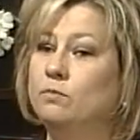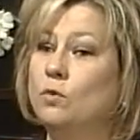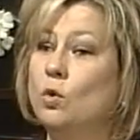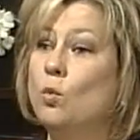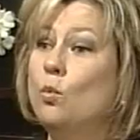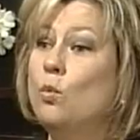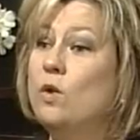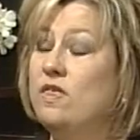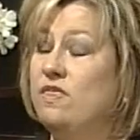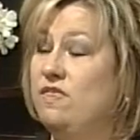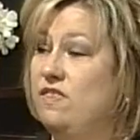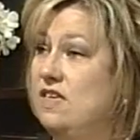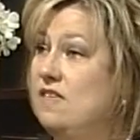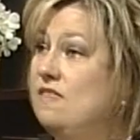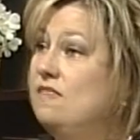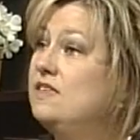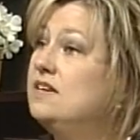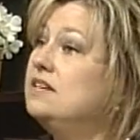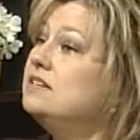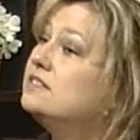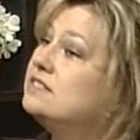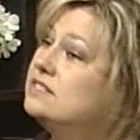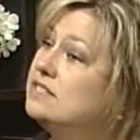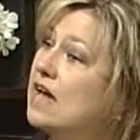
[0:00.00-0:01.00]
Within
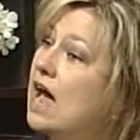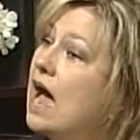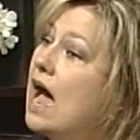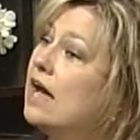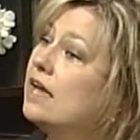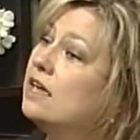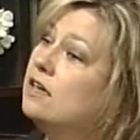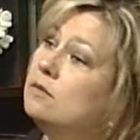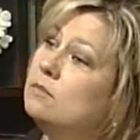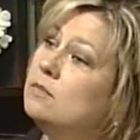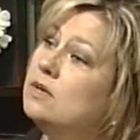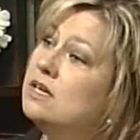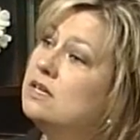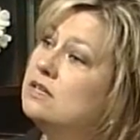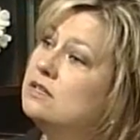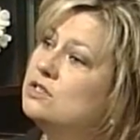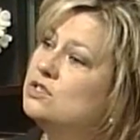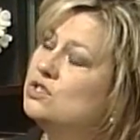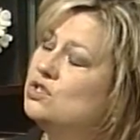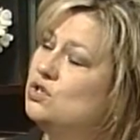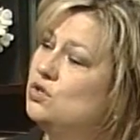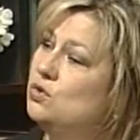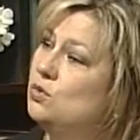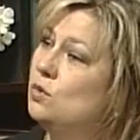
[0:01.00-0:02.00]
these
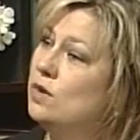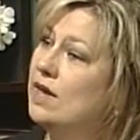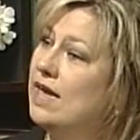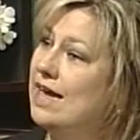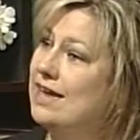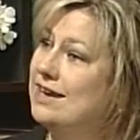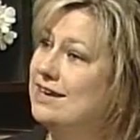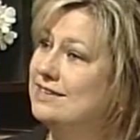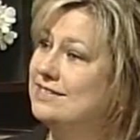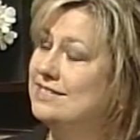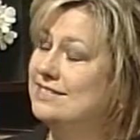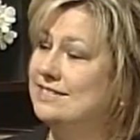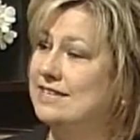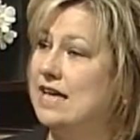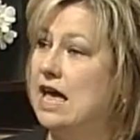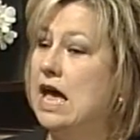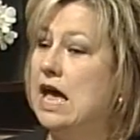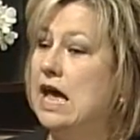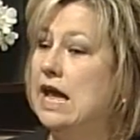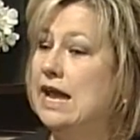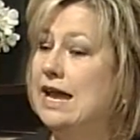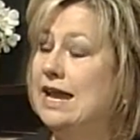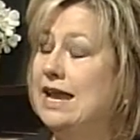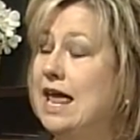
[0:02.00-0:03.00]
documents, you can
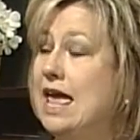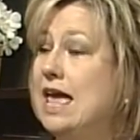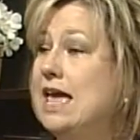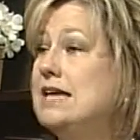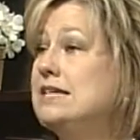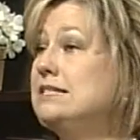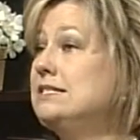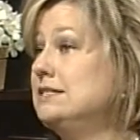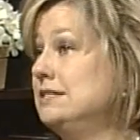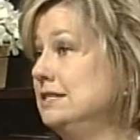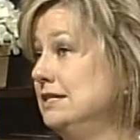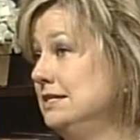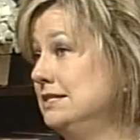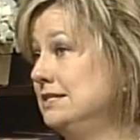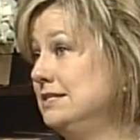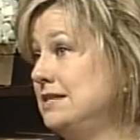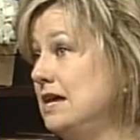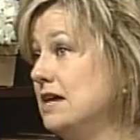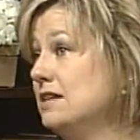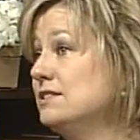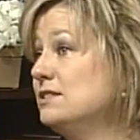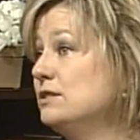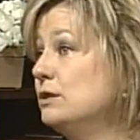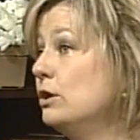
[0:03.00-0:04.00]
assign a
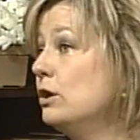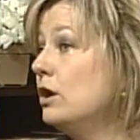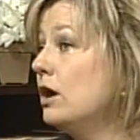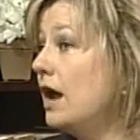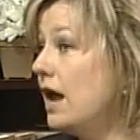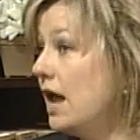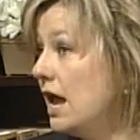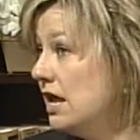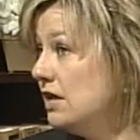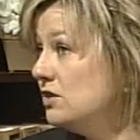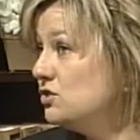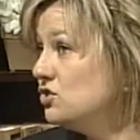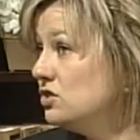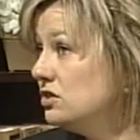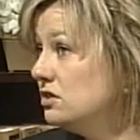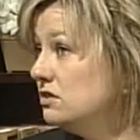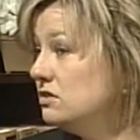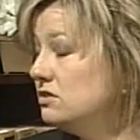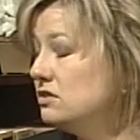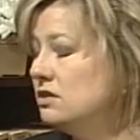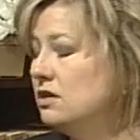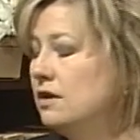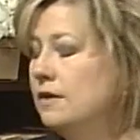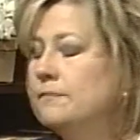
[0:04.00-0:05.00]
successor
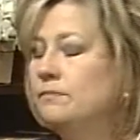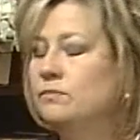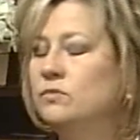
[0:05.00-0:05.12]
agent.